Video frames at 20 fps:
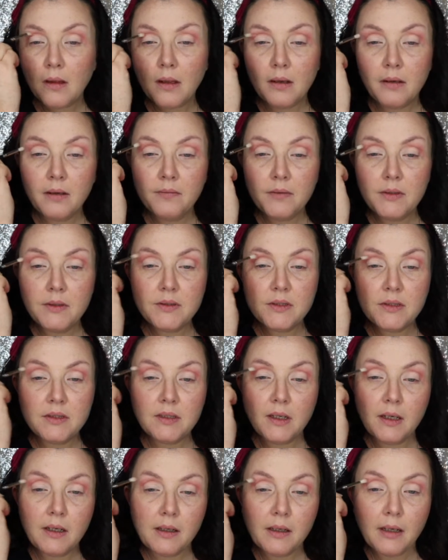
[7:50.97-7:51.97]
I never used to
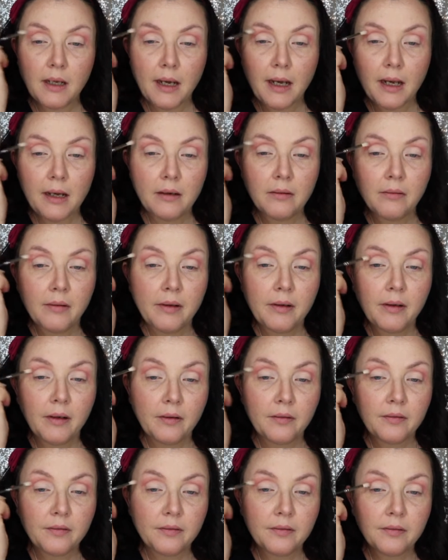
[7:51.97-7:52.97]
take it out
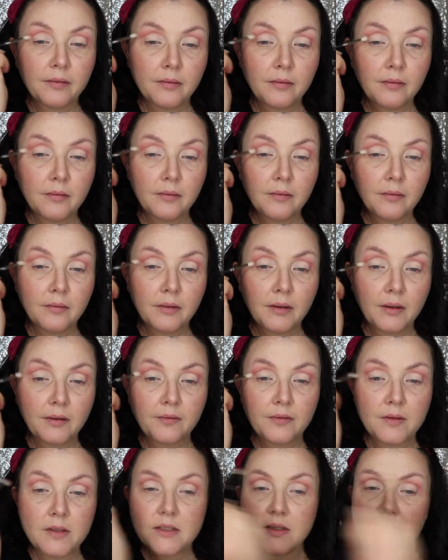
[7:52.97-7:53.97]
enough when I
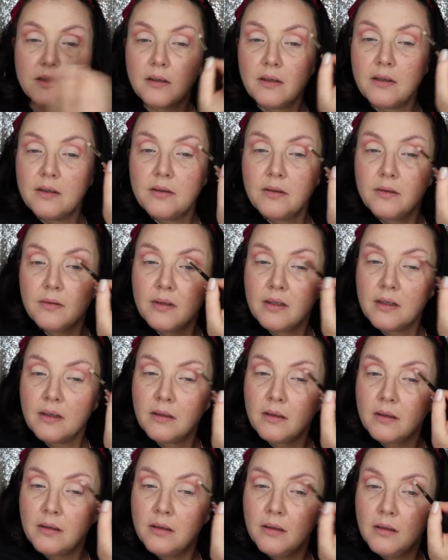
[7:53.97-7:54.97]
first started
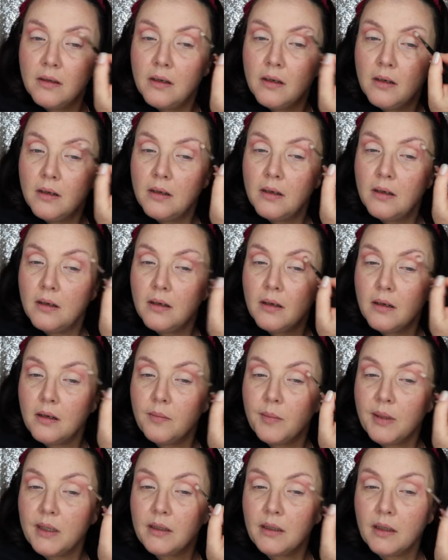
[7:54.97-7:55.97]
doing eye
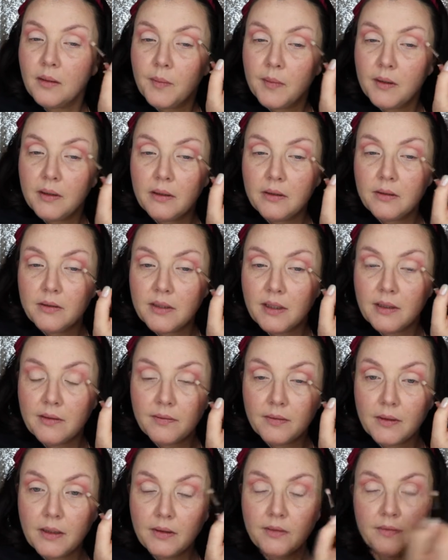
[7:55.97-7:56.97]
makeup, and I used to
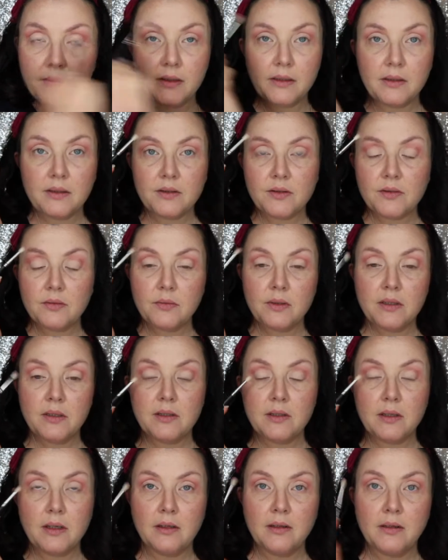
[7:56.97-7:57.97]
have kind of like this
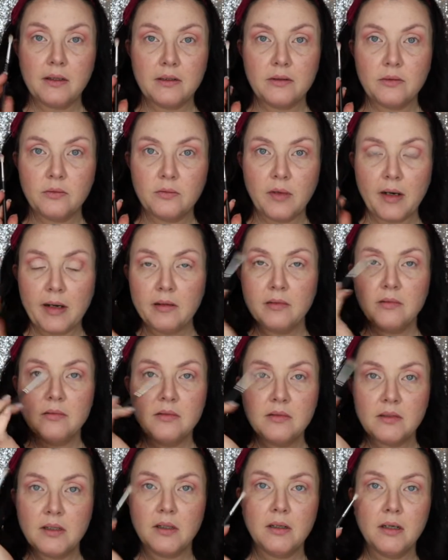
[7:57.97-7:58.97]
weird kind of little
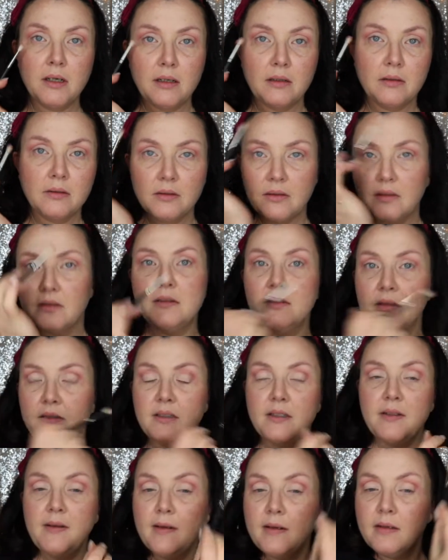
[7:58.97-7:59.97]
round eye look
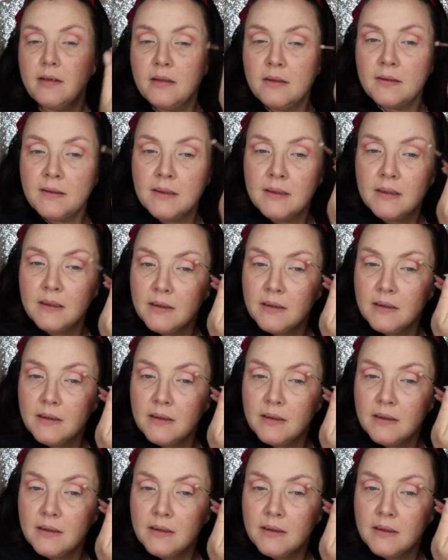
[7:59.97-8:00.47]
at the end.